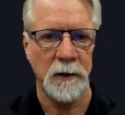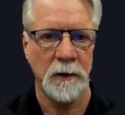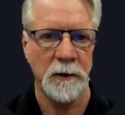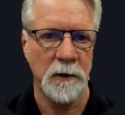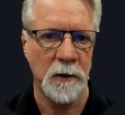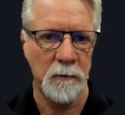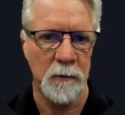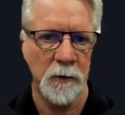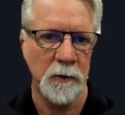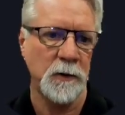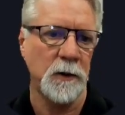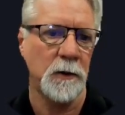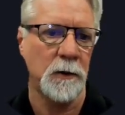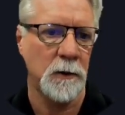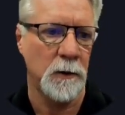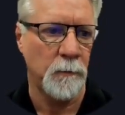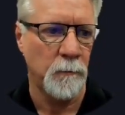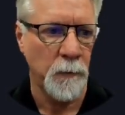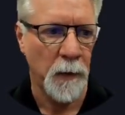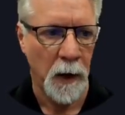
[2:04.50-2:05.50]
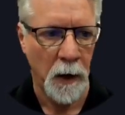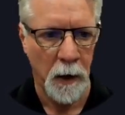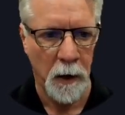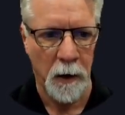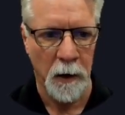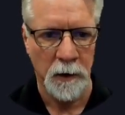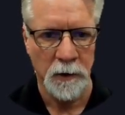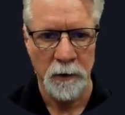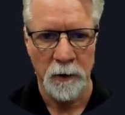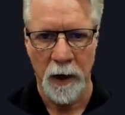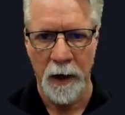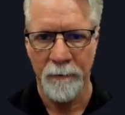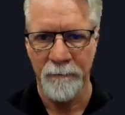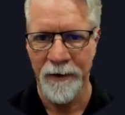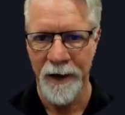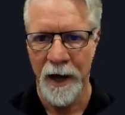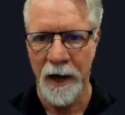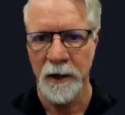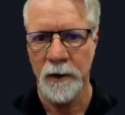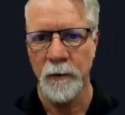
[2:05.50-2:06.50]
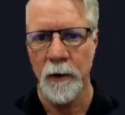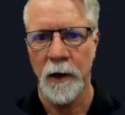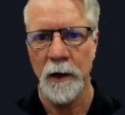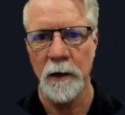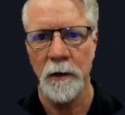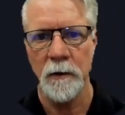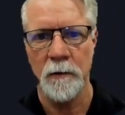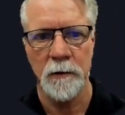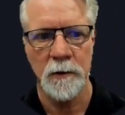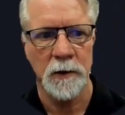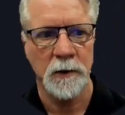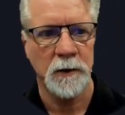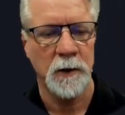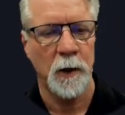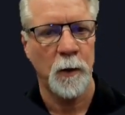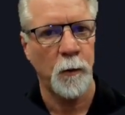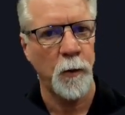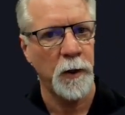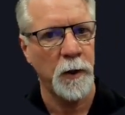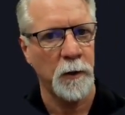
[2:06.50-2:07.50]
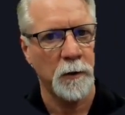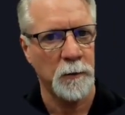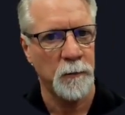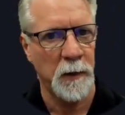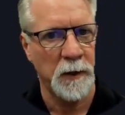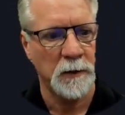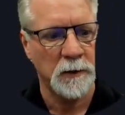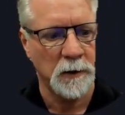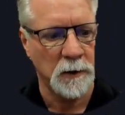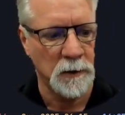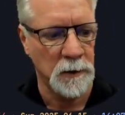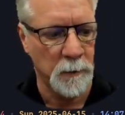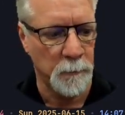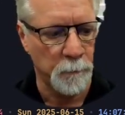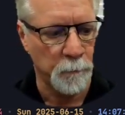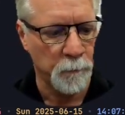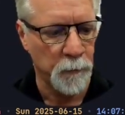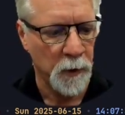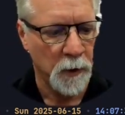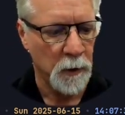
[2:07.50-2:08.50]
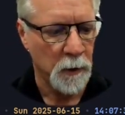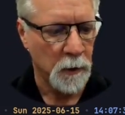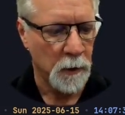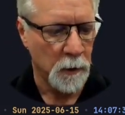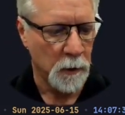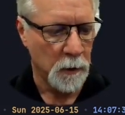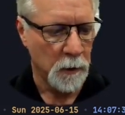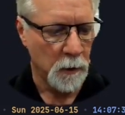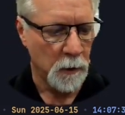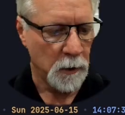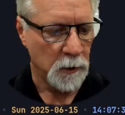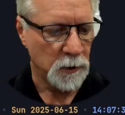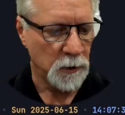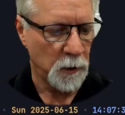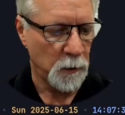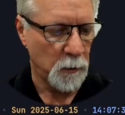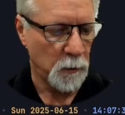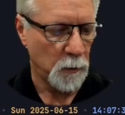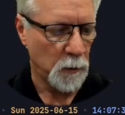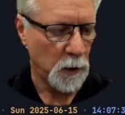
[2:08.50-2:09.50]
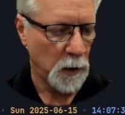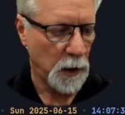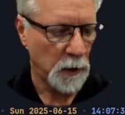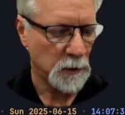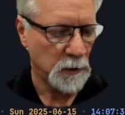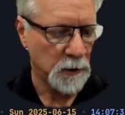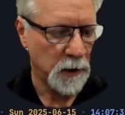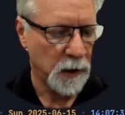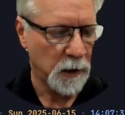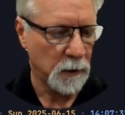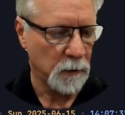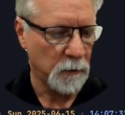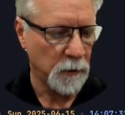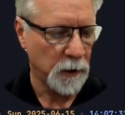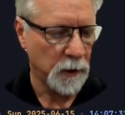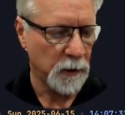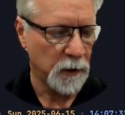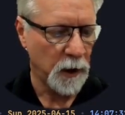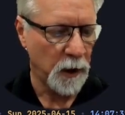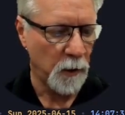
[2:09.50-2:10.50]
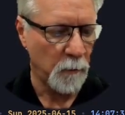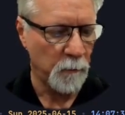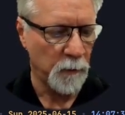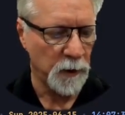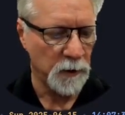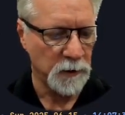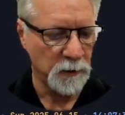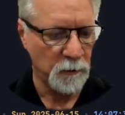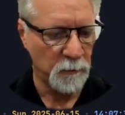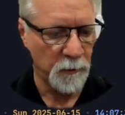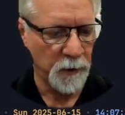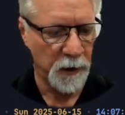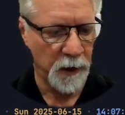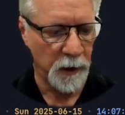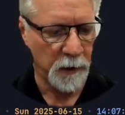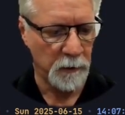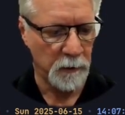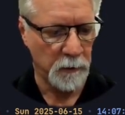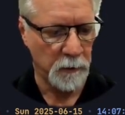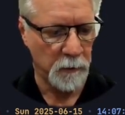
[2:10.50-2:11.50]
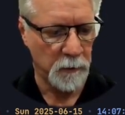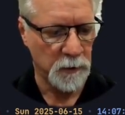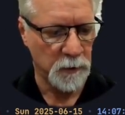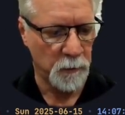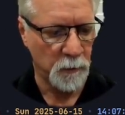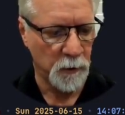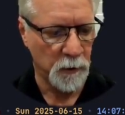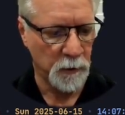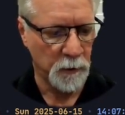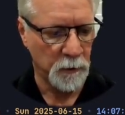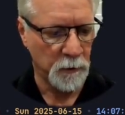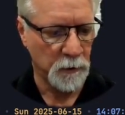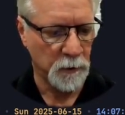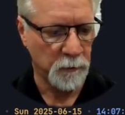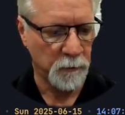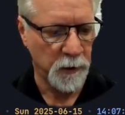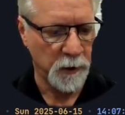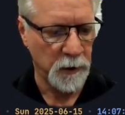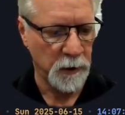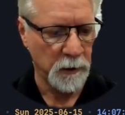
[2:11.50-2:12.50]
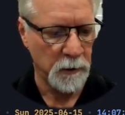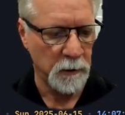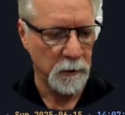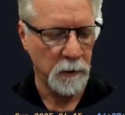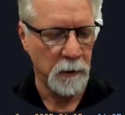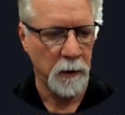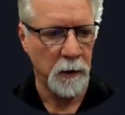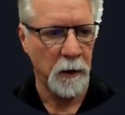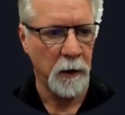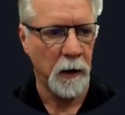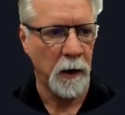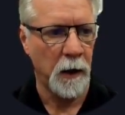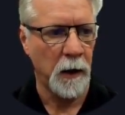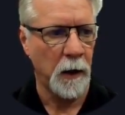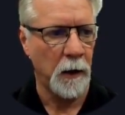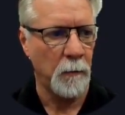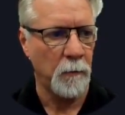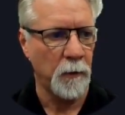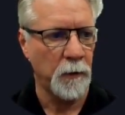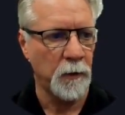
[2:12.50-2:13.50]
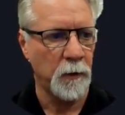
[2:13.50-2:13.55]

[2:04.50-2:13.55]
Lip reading: distributions. So I have not tried to use this on a Windows-based system. So let's take a look at the help and see what we get. So we'll clear screen and we'll